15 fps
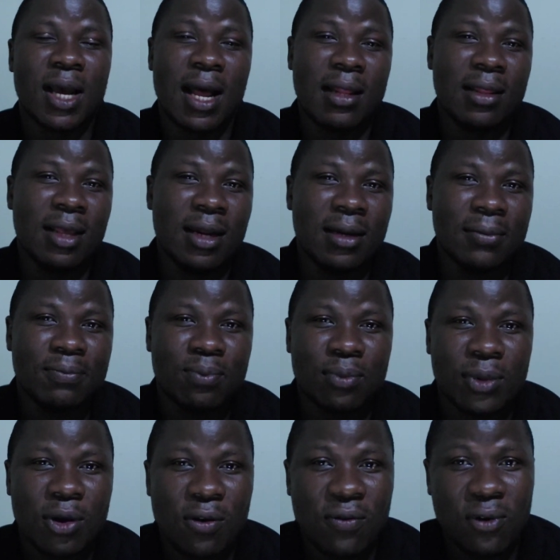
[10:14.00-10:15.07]
And then,
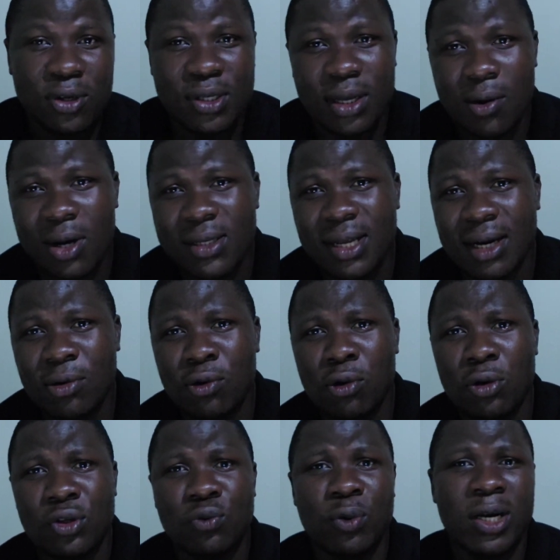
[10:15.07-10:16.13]
of course, there was that
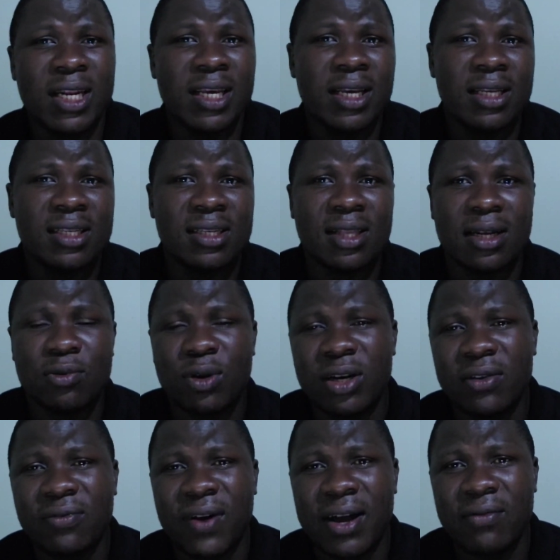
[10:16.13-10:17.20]
clause when he hits the
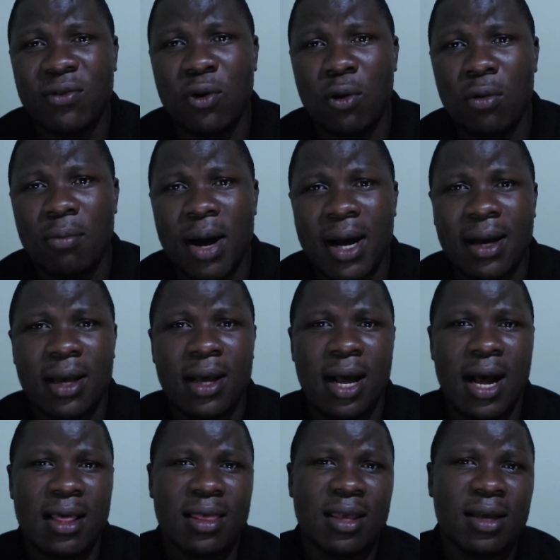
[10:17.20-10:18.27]
25 goal mark.
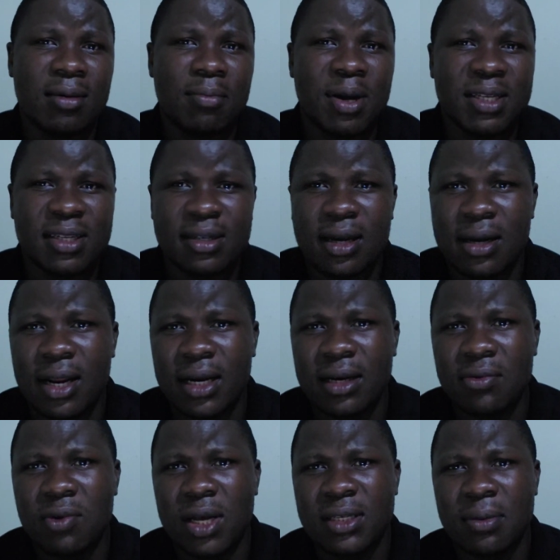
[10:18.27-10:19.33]
I think Manchester
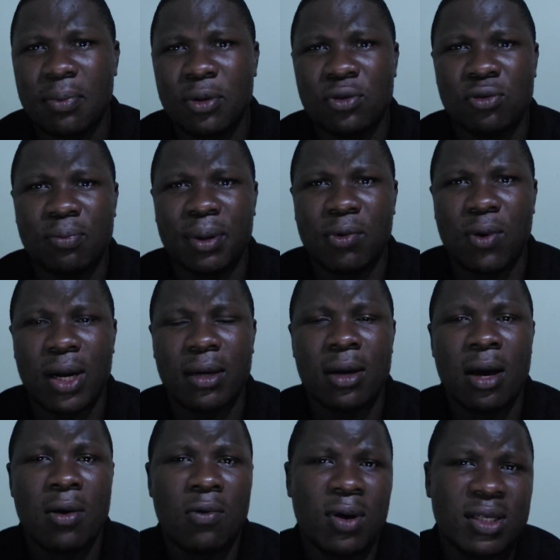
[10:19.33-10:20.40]
United were supposed to pay what
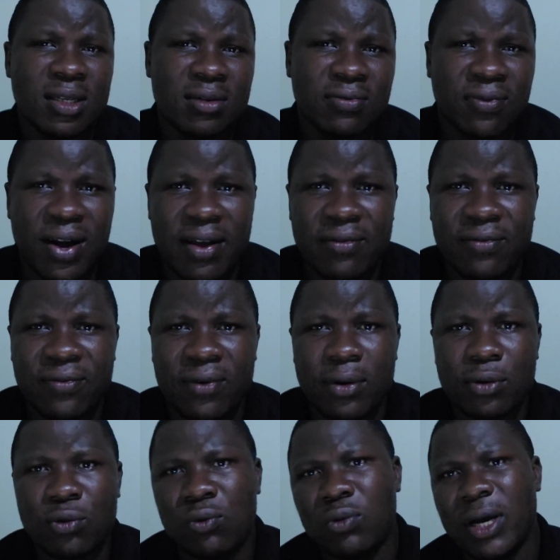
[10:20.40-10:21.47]
was it, 5
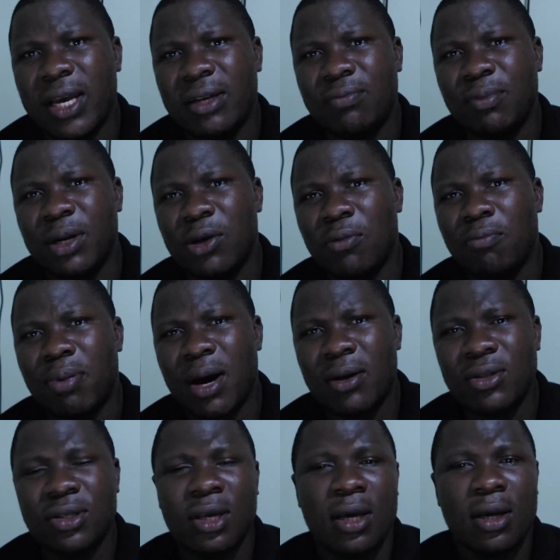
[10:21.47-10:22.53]
to 8 million
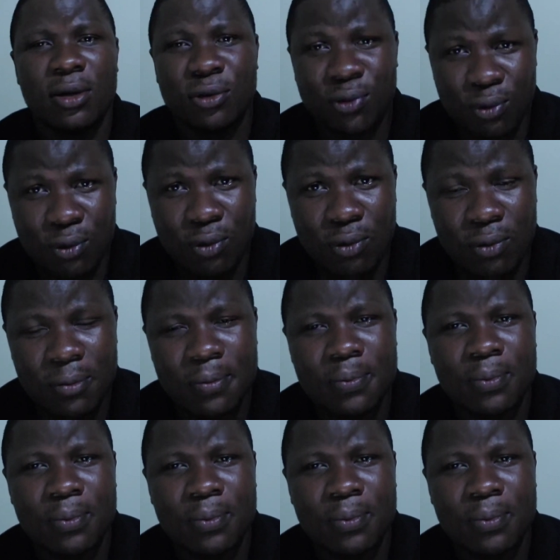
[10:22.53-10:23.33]
pounds to